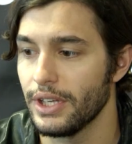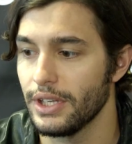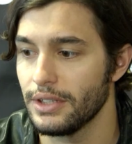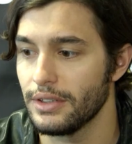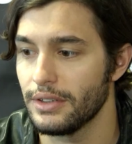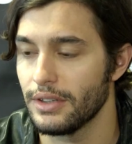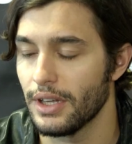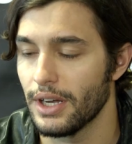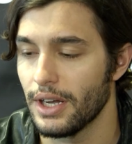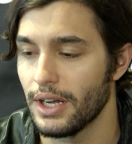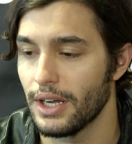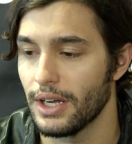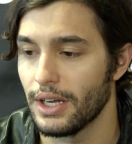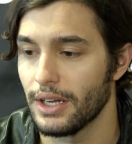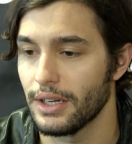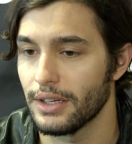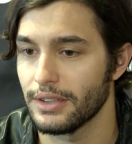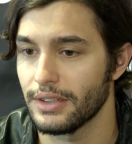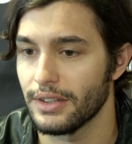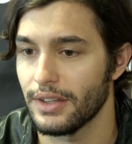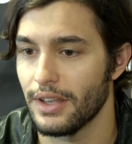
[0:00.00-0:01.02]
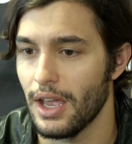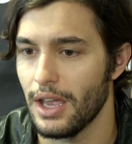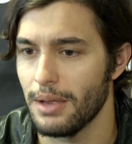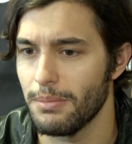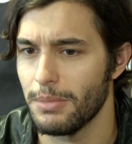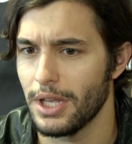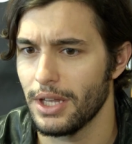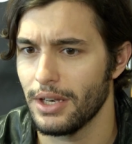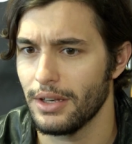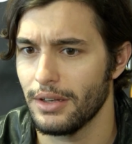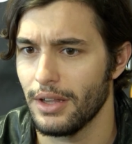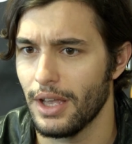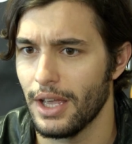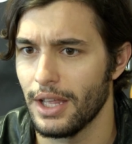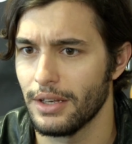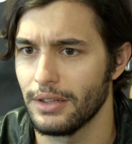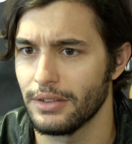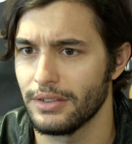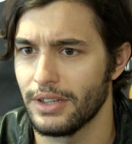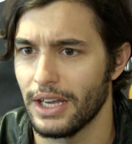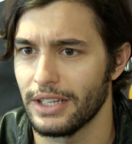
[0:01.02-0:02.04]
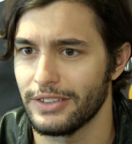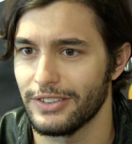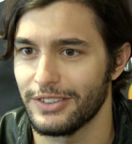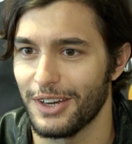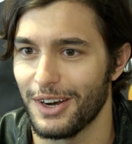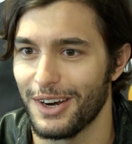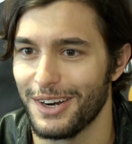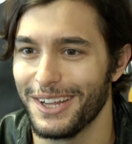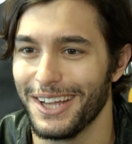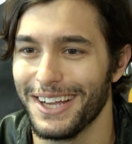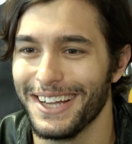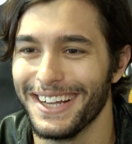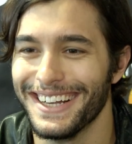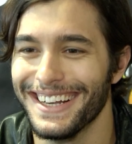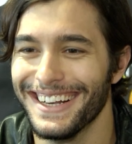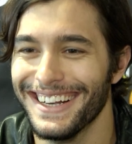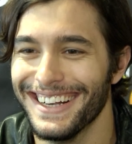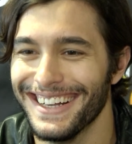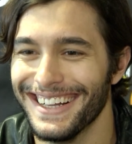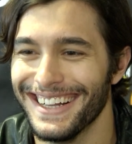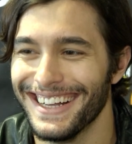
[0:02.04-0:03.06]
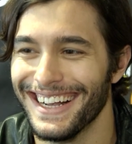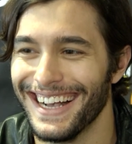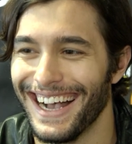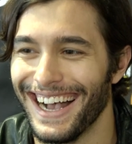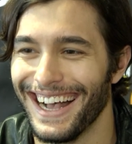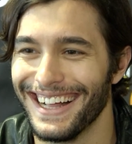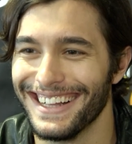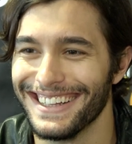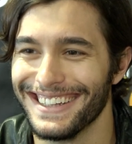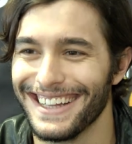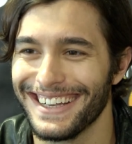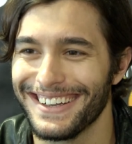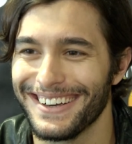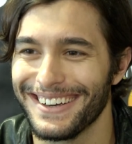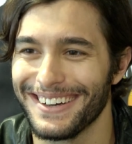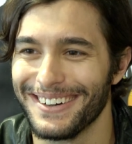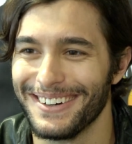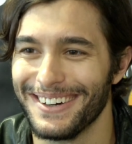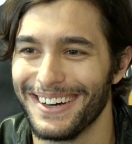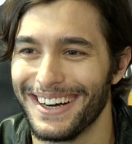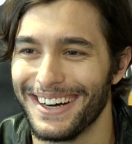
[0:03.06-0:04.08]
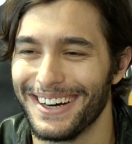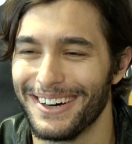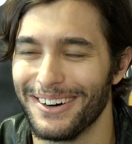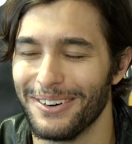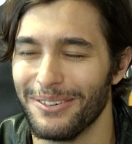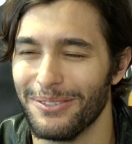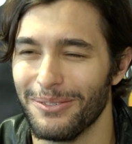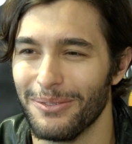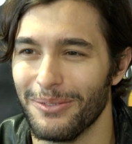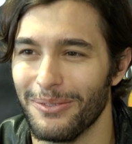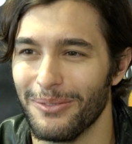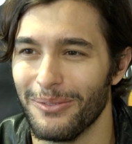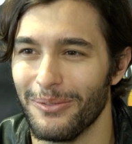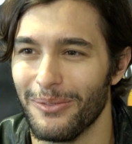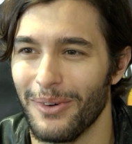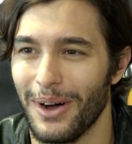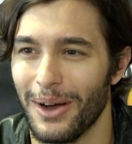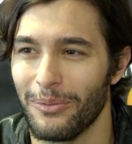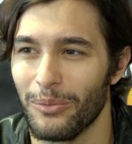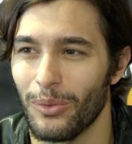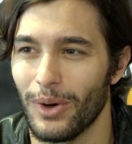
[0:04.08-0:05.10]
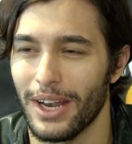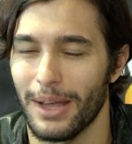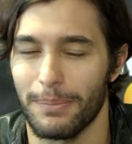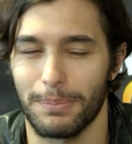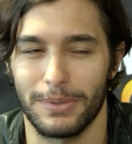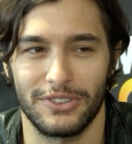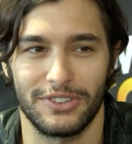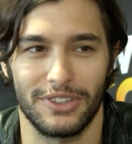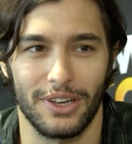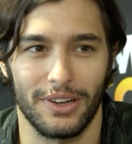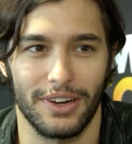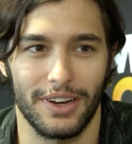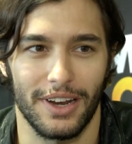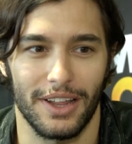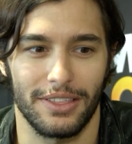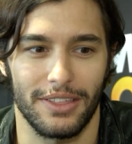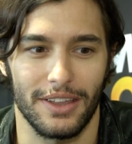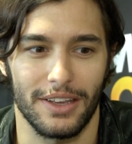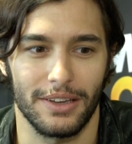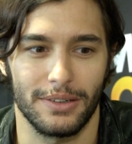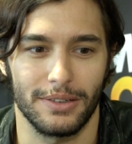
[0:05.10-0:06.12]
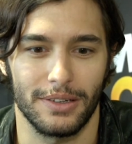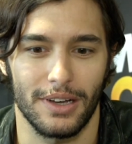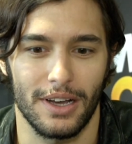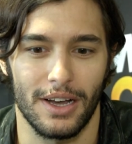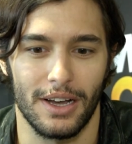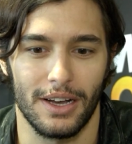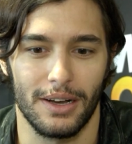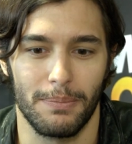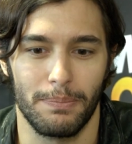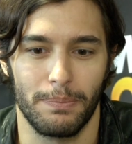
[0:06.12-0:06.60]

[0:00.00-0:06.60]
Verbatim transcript: He uh, came in and guest starred uh, like uh, on one episode, and I think uh,